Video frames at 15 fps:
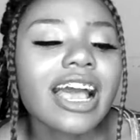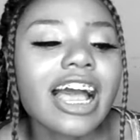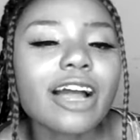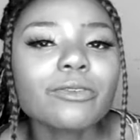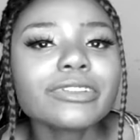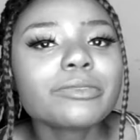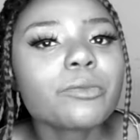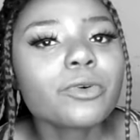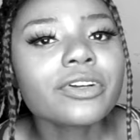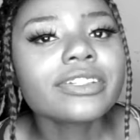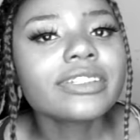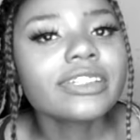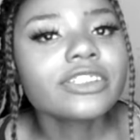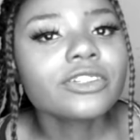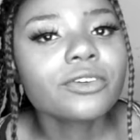I was more
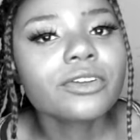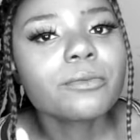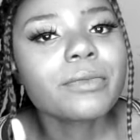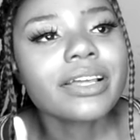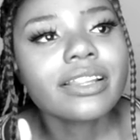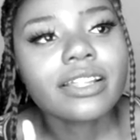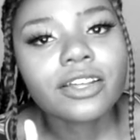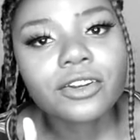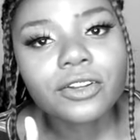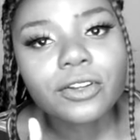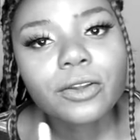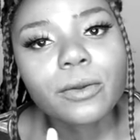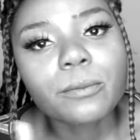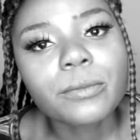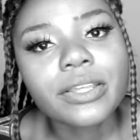detailed in my
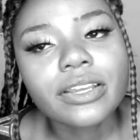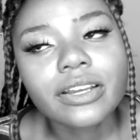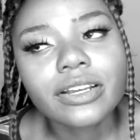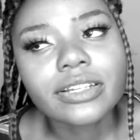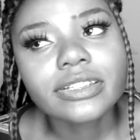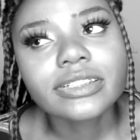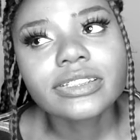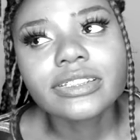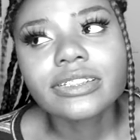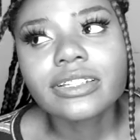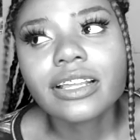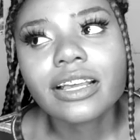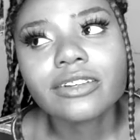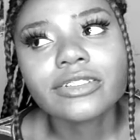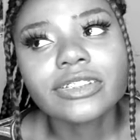letter because
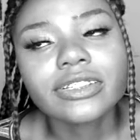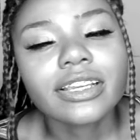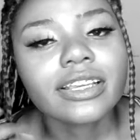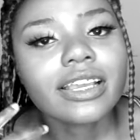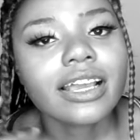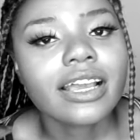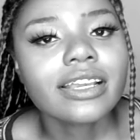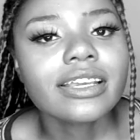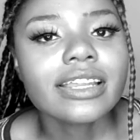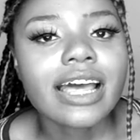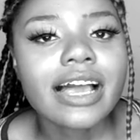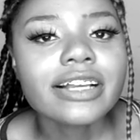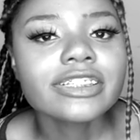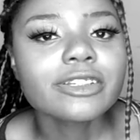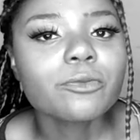I was like, yeah, I can
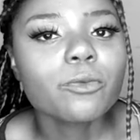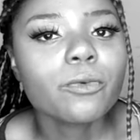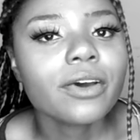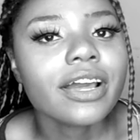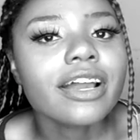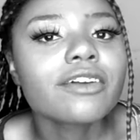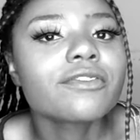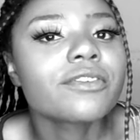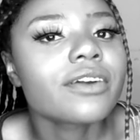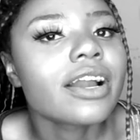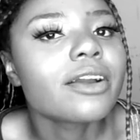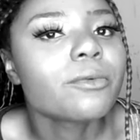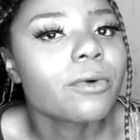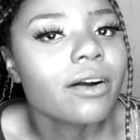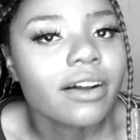ask him whatever
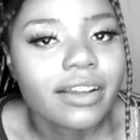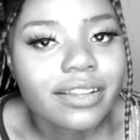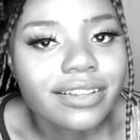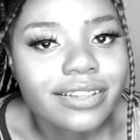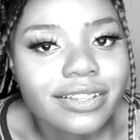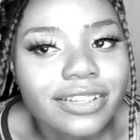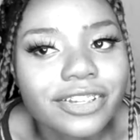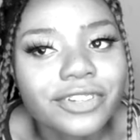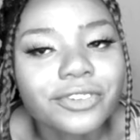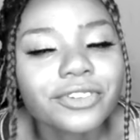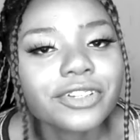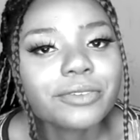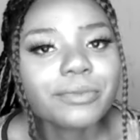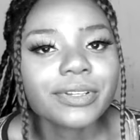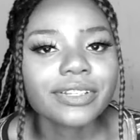I want. You know what
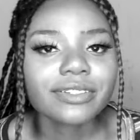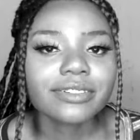I mean?